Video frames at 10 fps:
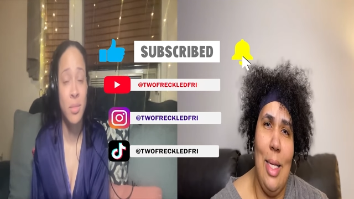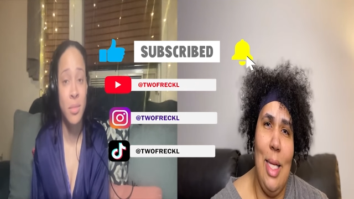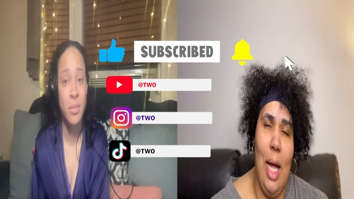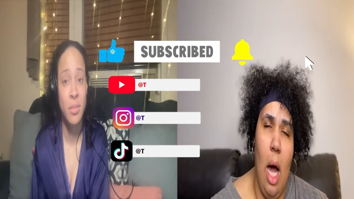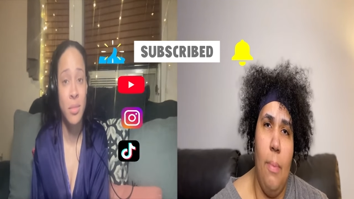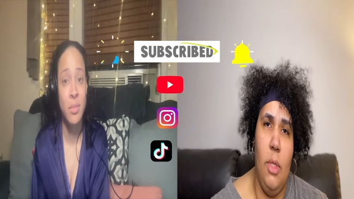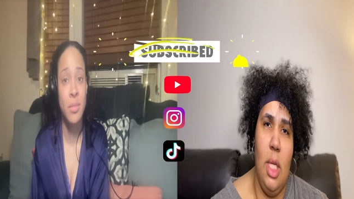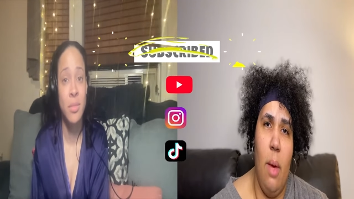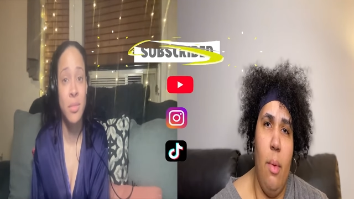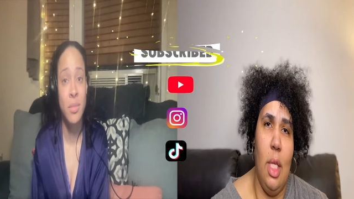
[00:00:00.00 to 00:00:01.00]
Speaker 1: to stay up
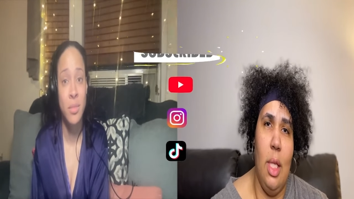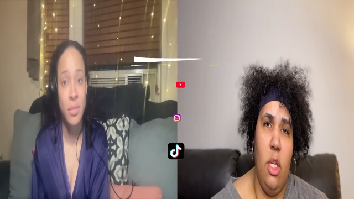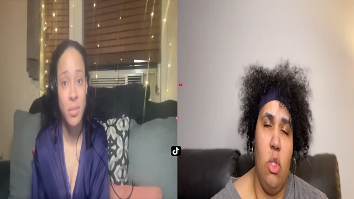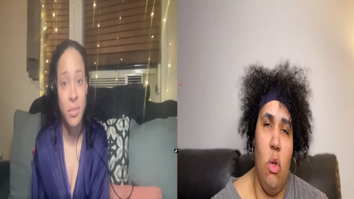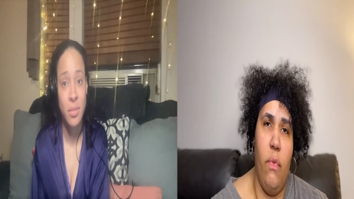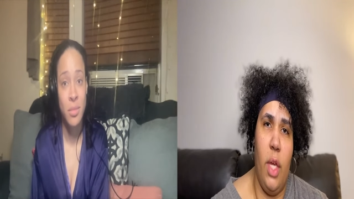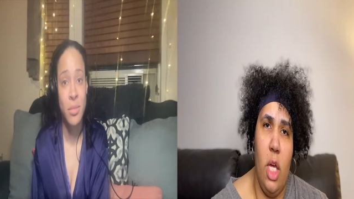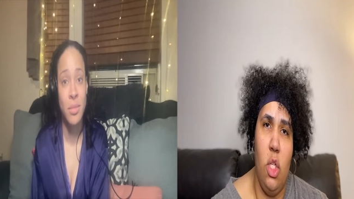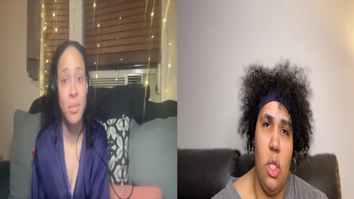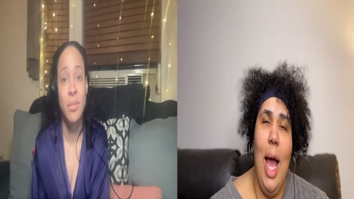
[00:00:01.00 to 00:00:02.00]
to date with the latest
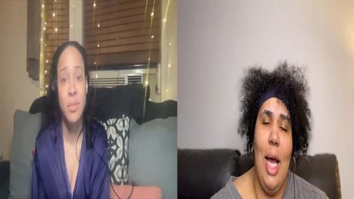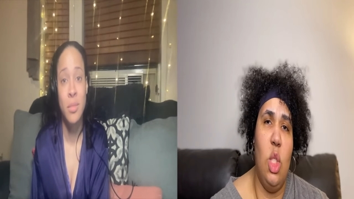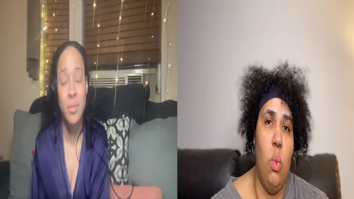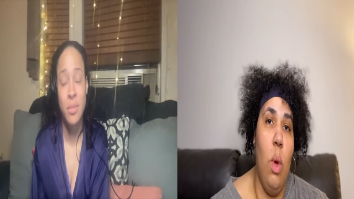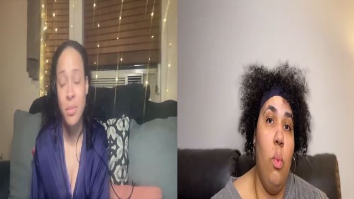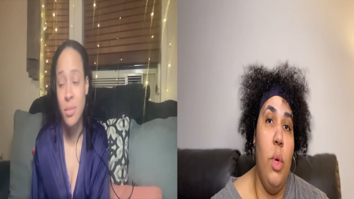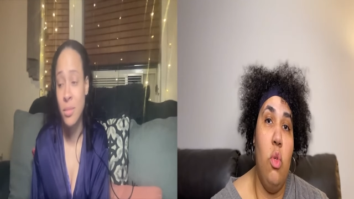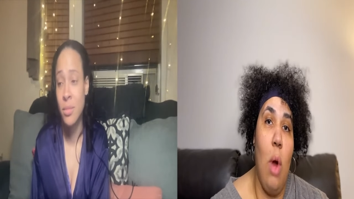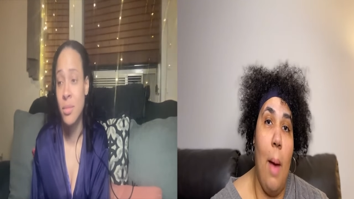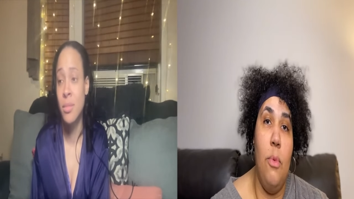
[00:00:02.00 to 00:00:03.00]
notifications as to when
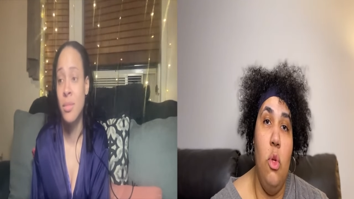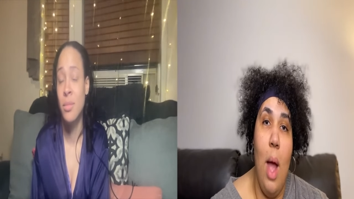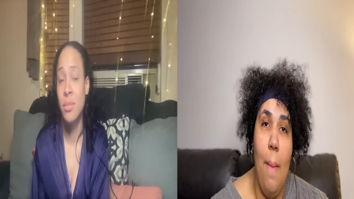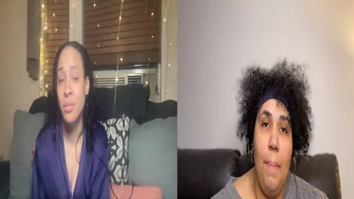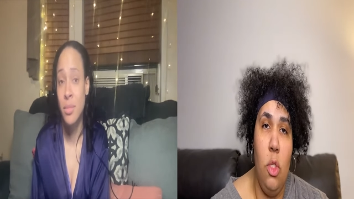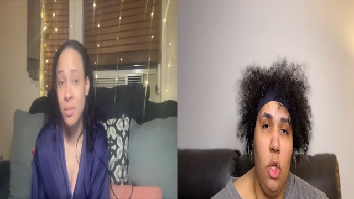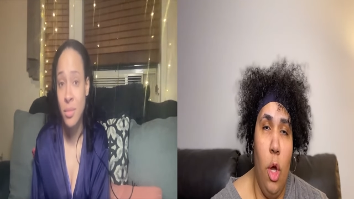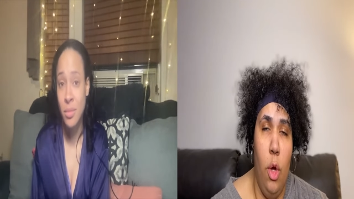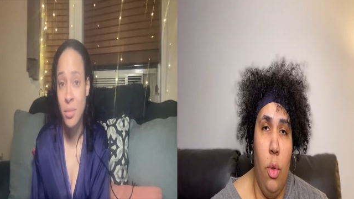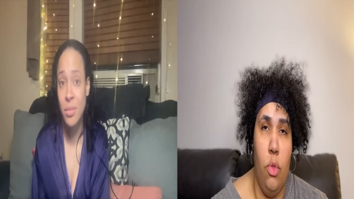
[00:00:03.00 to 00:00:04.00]
we drop new new
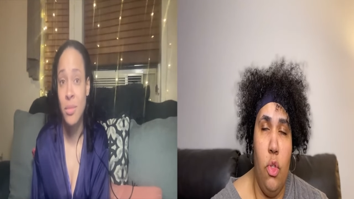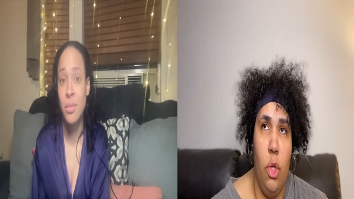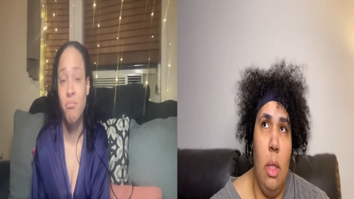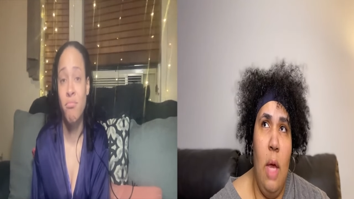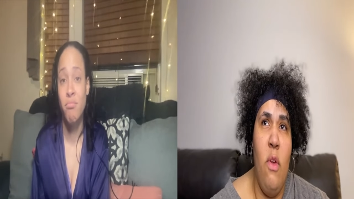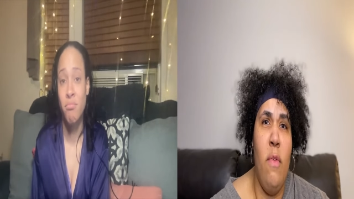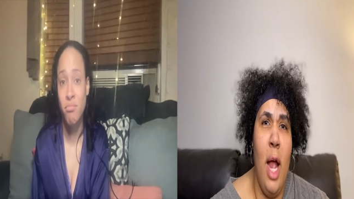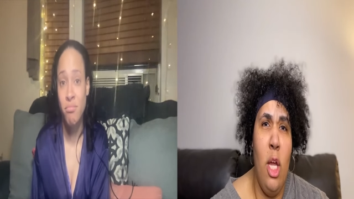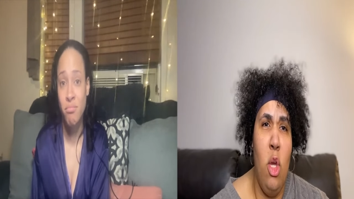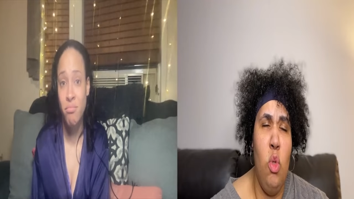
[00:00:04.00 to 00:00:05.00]
episodes. Have you
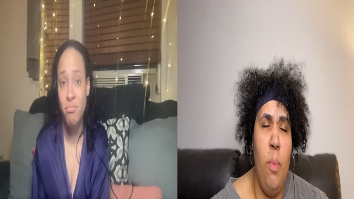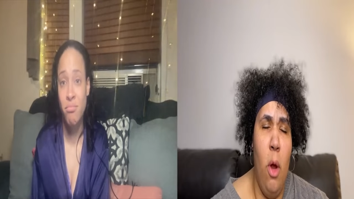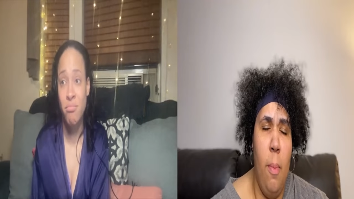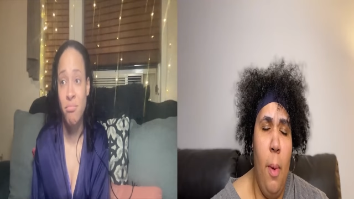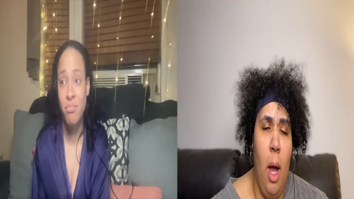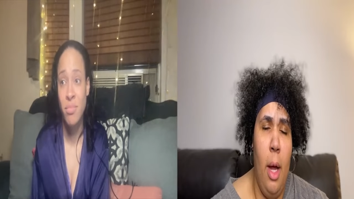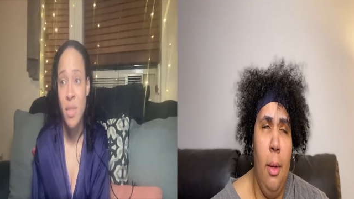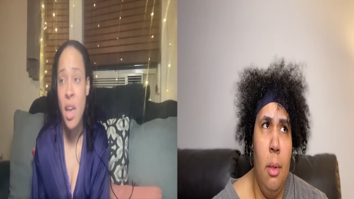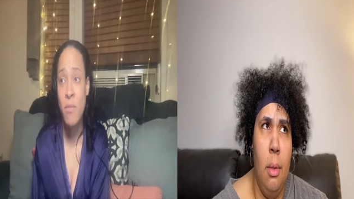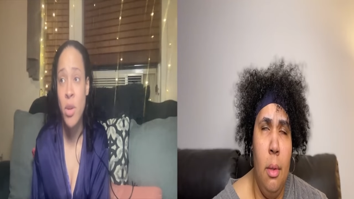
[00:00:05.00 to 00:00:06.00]
ever had gooseberry
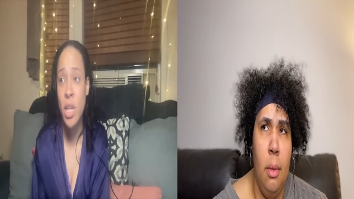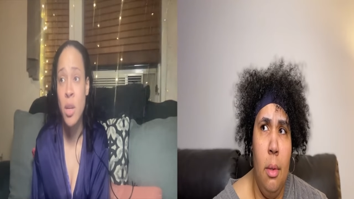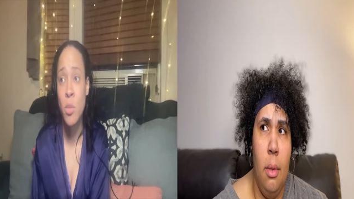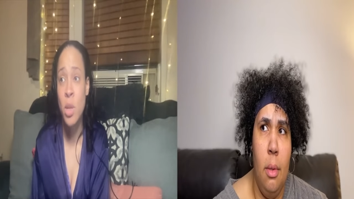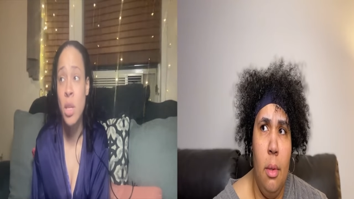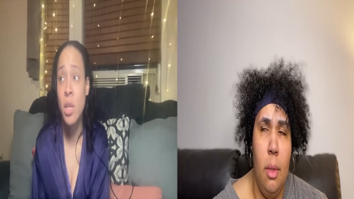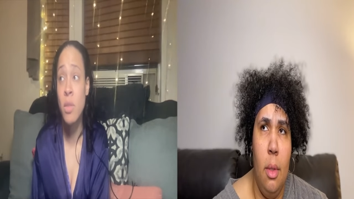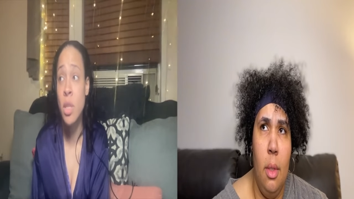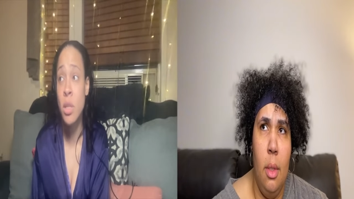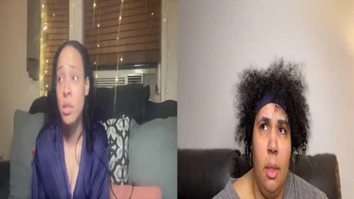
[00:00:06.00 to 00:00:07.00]
pie?
Speaker 2: I have no idea what
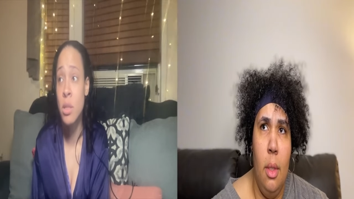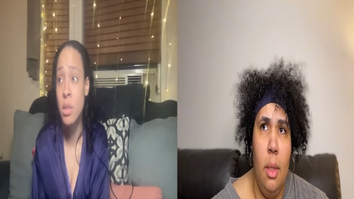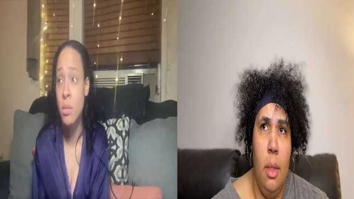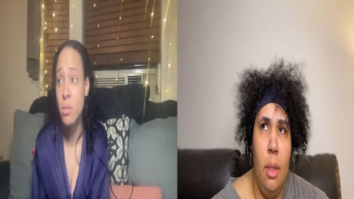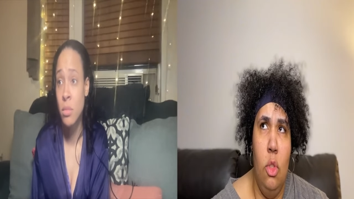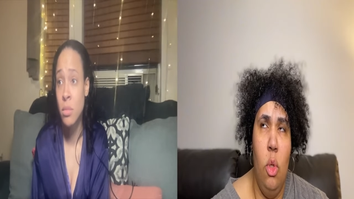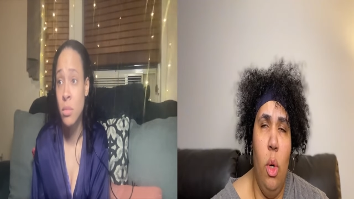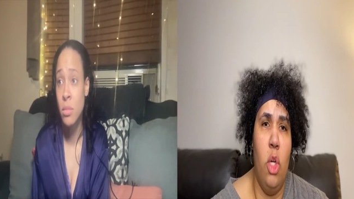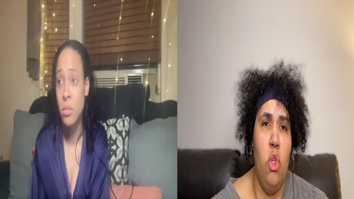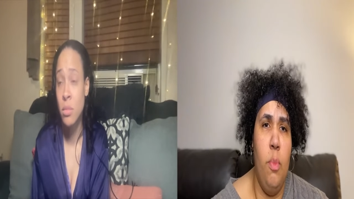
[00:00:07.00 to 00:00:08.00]
that even is.
Speaker 1: You
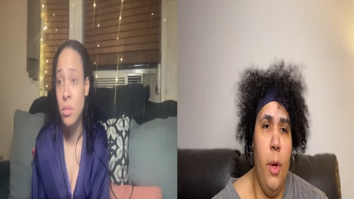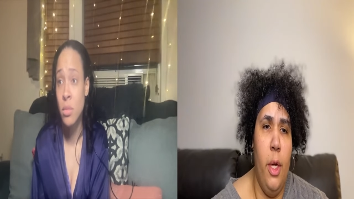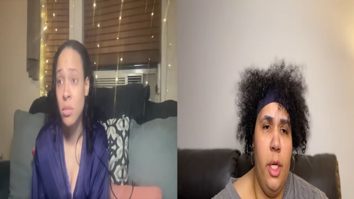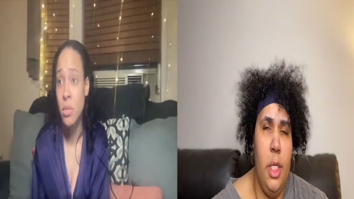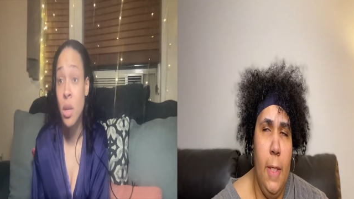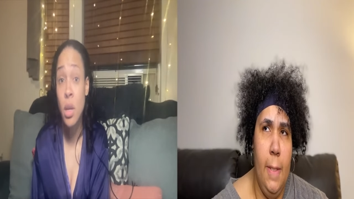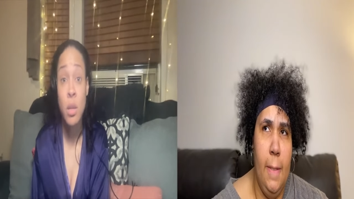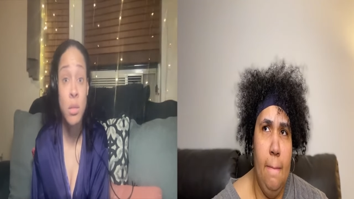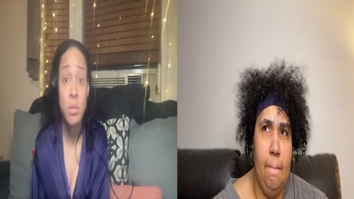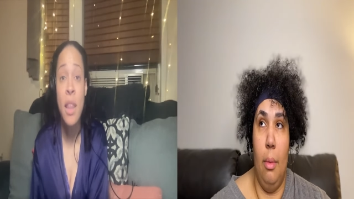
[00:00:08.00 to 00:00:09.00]
know what a gooseberry is?
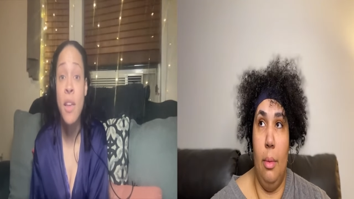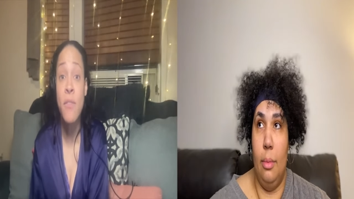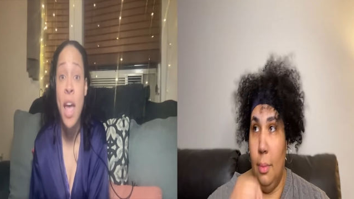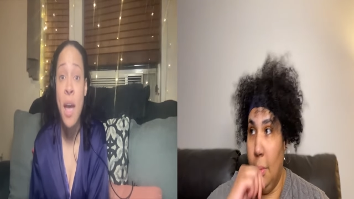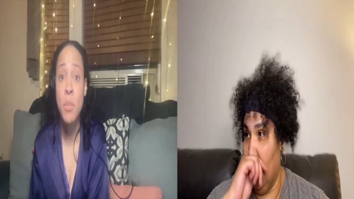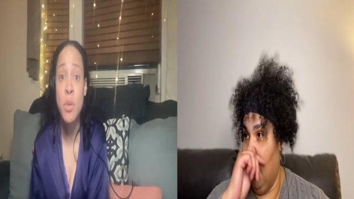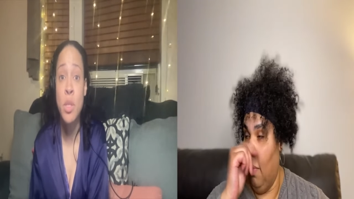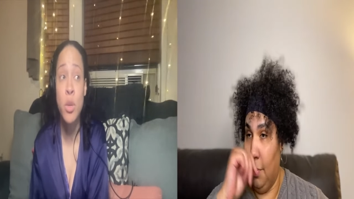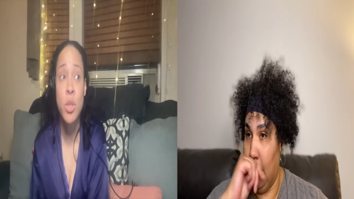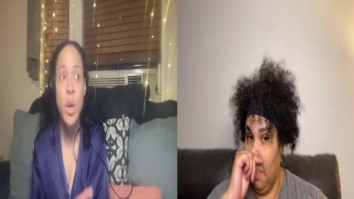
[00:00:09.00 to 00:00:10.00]
No. I love
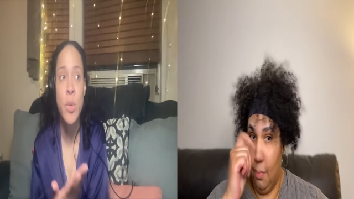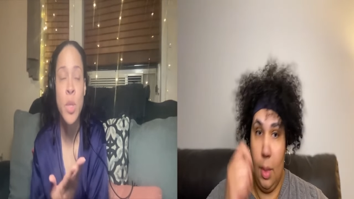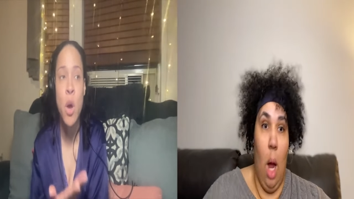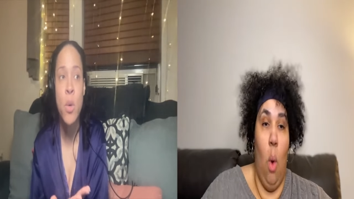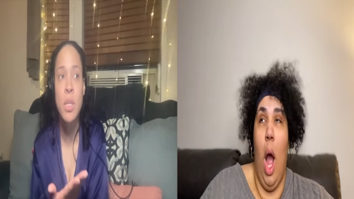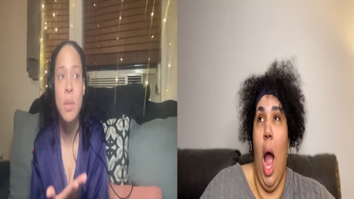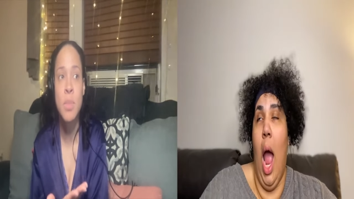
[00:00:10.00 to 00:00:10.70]
Speaker 2: apples though, so I was always